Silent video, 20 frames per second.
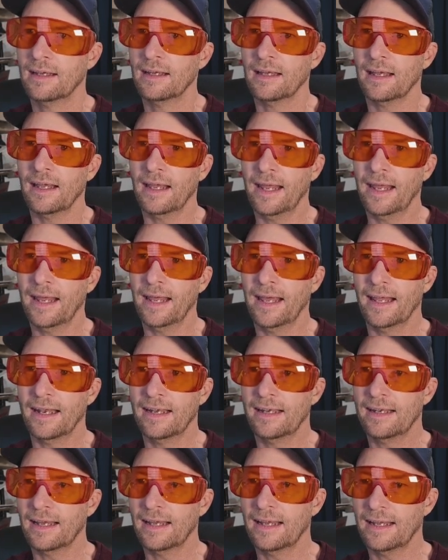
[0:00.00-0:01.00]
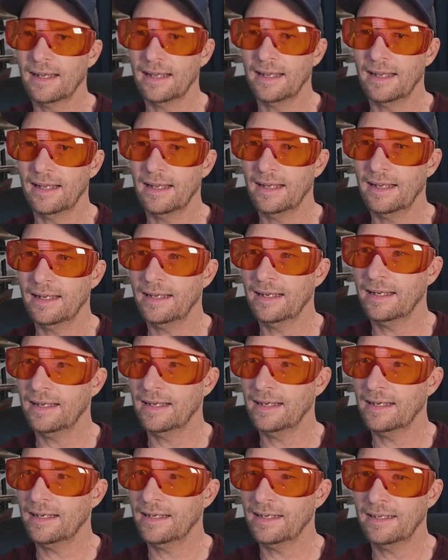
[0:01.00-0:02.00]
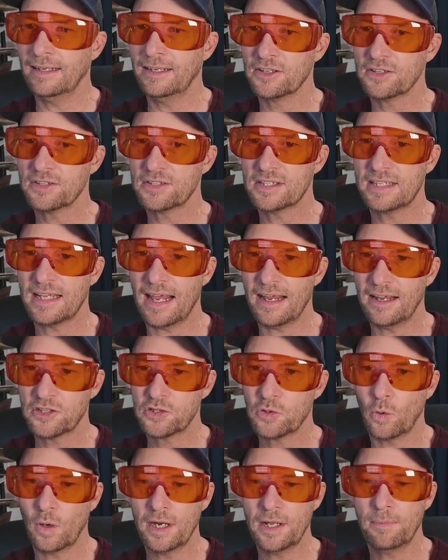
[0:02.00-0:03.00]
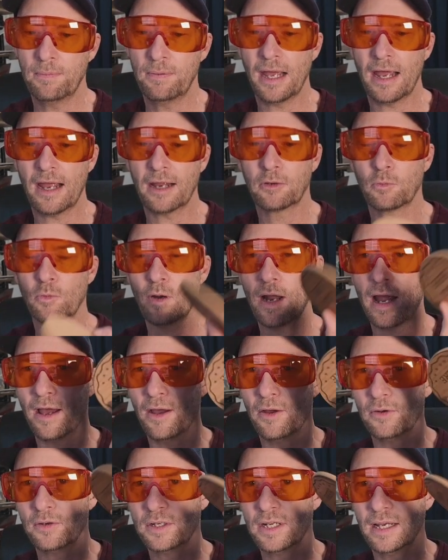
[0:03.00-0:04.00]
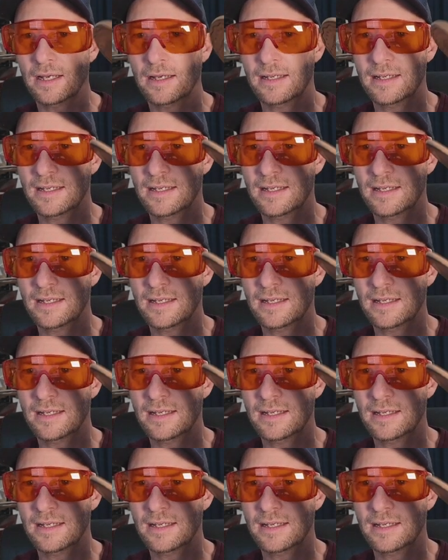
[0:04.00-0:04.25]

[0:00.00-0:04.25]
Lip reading: And here's, say, a 20-pack round.